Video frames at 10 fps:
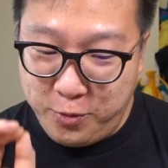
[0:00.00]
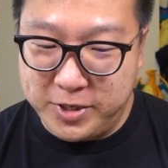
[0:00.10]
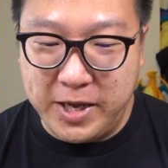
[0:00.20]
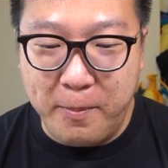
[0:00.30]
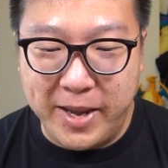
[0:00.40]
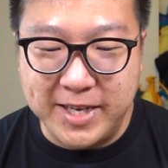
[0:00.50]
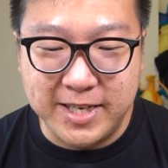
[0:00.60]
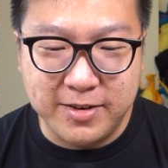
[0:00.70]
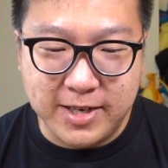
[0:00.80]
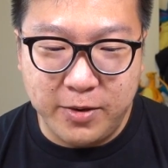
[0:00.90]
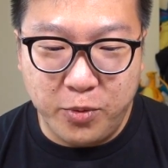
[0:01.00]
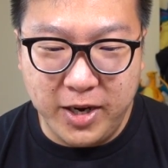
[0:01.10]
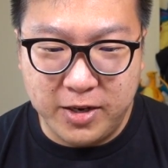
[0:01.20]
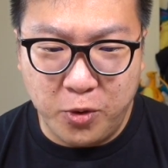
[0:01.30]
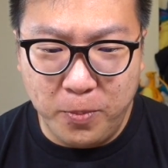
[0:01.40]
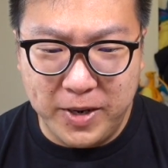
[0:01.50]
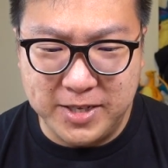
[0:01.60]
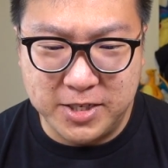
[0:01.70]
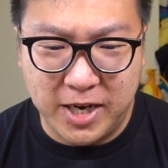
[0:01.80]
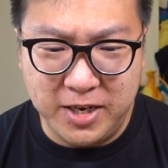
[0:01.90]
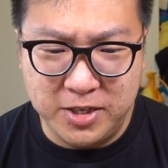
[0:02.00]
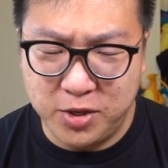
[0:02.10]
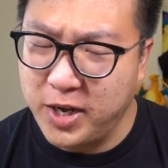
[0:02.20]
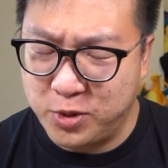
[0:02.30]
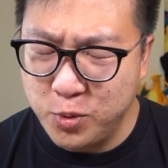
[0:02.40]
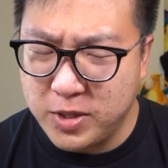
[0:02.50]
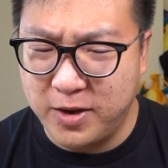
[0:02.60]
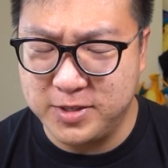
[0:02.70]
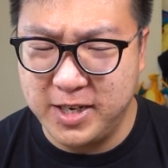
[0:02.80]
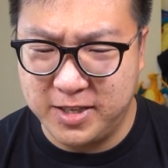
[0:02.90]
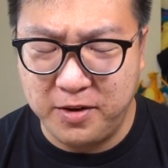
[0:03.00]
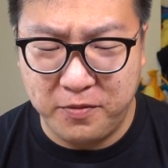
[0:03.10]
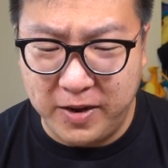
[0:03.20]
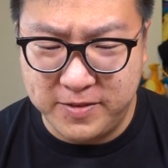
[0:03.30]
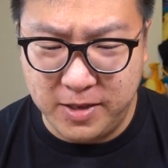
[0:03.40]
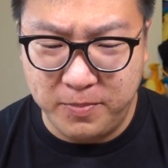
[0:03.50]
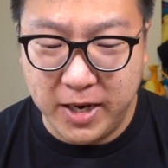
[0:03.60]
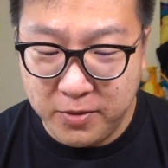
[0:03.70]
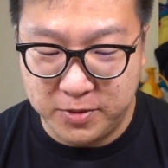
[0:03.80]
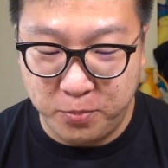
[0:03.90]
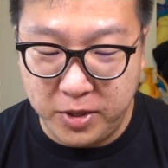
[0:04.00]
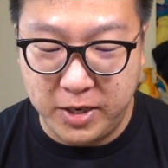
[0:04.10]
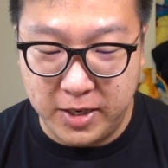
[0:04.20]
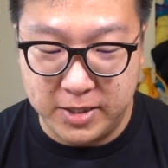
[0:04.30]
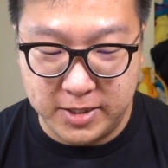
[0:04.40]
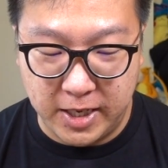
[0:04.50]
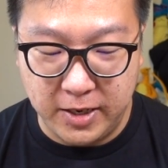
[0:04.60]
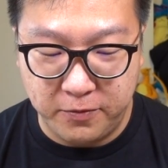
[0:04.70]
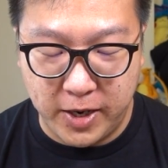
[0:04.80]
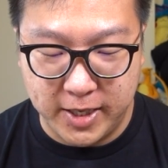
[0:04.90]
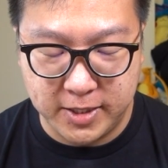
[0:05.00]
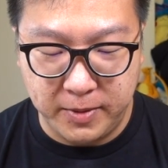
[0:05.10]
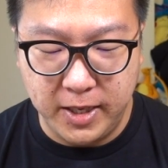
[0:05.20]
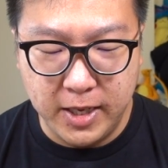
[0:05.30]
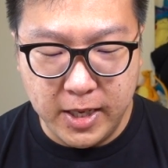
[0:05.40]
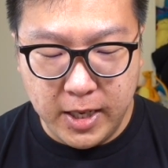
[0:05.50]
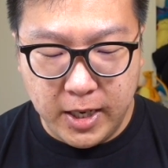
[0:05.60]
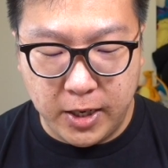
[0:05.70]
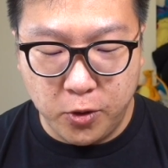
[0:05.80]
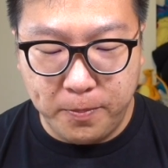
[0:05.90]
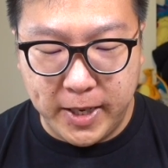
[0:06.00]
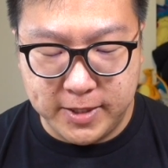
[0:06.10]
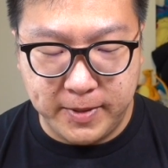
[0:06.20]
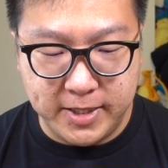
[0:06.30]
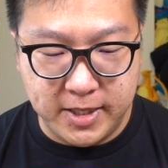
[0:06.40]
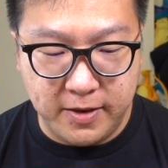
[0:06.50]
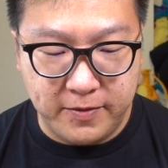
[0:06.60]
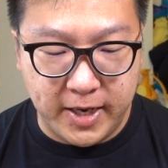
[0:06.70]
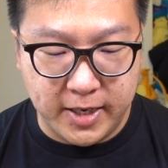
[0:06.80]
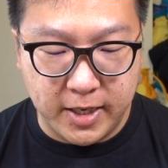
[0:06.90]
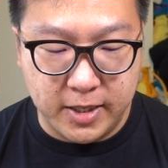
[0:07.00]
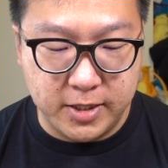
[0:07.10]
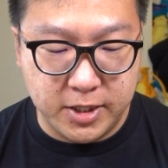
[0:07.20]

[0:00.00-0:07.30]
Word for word: it was amazing. I was like, why A Gold Blast, a shiny Sawk at 2035 CP. That was pretty insane if you ask me. And I Gold Blast myself like a